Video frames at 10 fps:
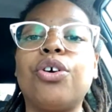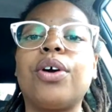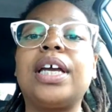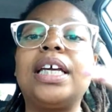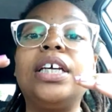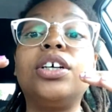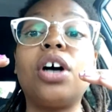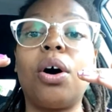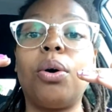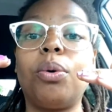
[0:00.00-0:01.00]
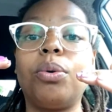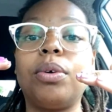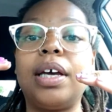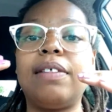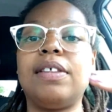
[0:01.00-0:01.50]
your
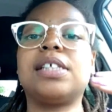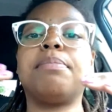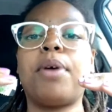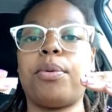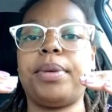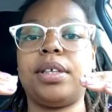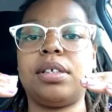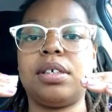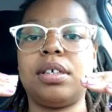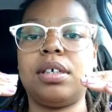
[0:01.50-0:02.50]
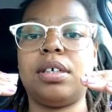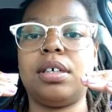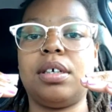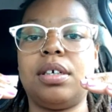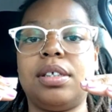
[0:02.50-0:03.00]
ego in this moment
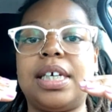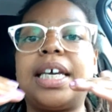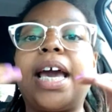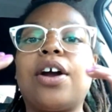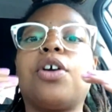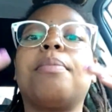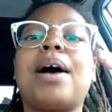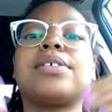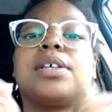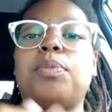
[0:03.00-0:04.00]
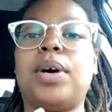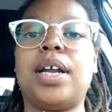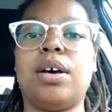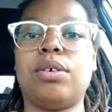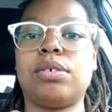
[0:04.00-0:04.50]
to care about
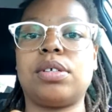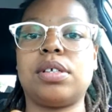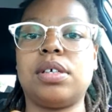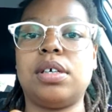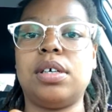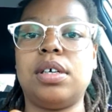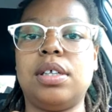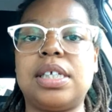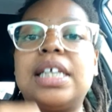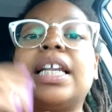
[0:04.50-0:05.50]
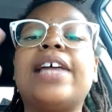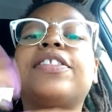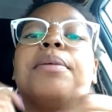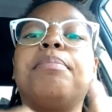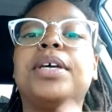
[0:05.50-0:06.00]
someone else, to
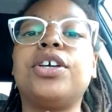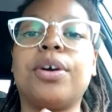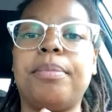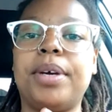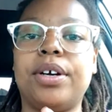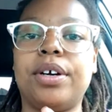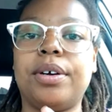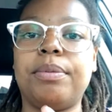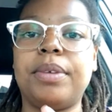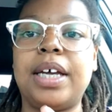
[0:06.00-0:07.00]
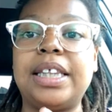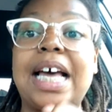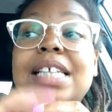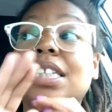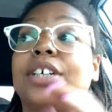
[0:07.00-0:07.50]
let them be your mirror,
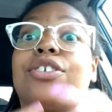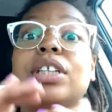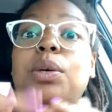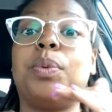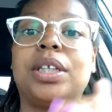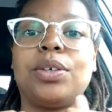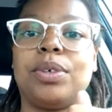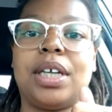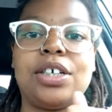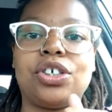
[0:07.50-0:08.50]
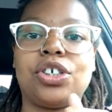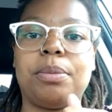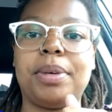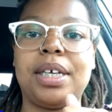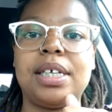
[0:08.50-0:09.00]
that's literally what the
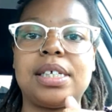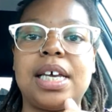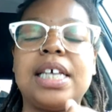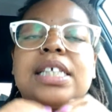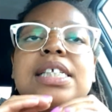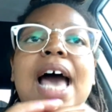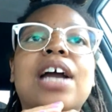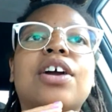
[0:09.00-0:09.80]
relationship is. It's